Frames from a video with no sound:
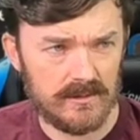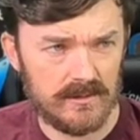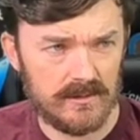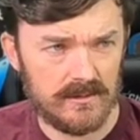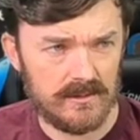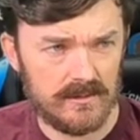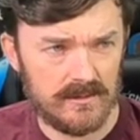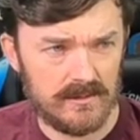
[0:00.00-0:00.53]

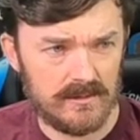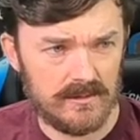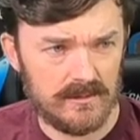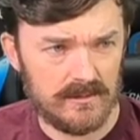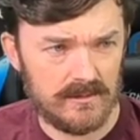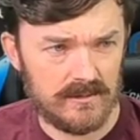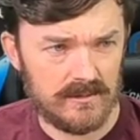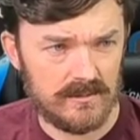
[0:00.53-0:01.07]

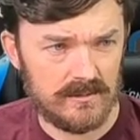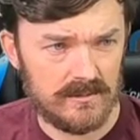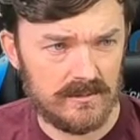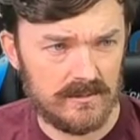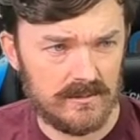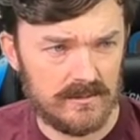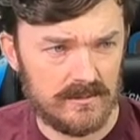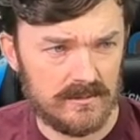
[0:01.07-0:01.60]

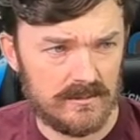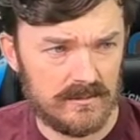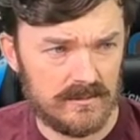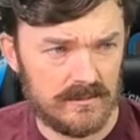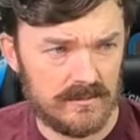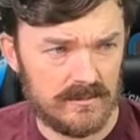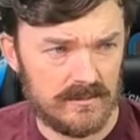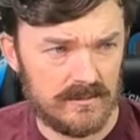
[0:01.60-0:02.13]

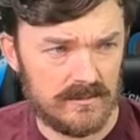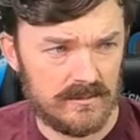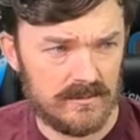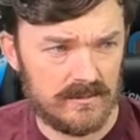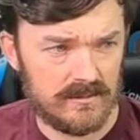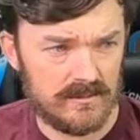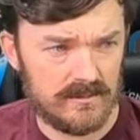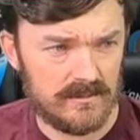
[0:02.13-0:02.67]

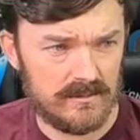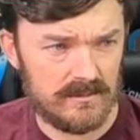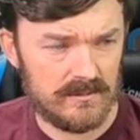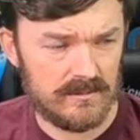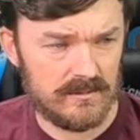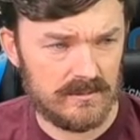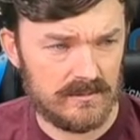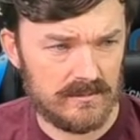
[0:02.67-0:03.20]

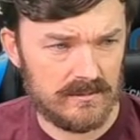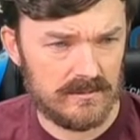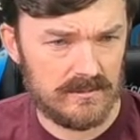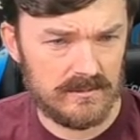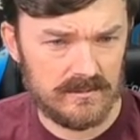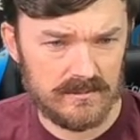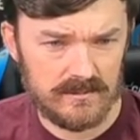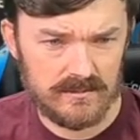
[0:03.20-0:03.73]

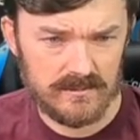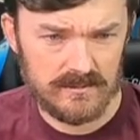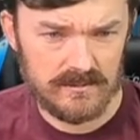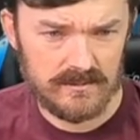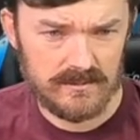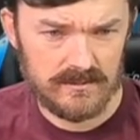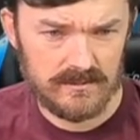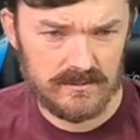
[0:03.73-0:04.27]

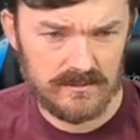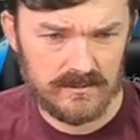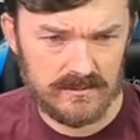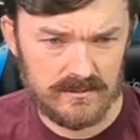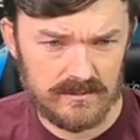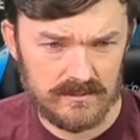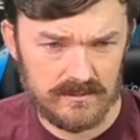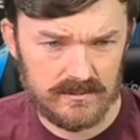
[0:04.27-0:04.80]

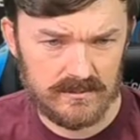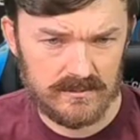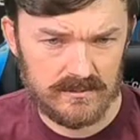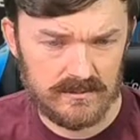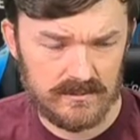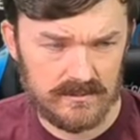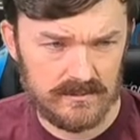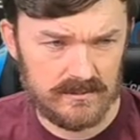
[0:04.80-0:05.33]
(silence)